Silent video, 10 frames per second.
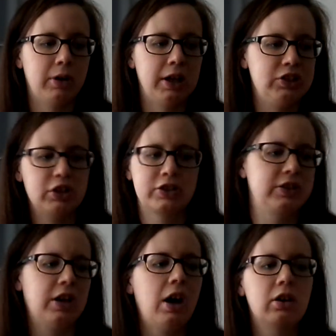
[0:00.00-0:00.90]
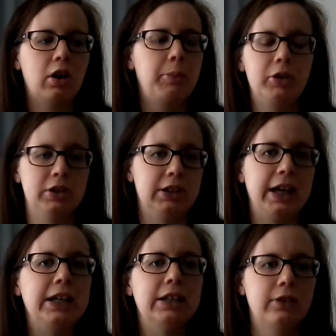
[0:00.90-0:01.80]
I just hung up on the
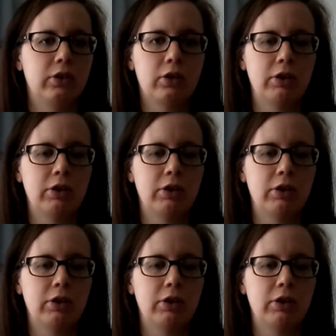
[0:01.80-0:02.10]
line and thought,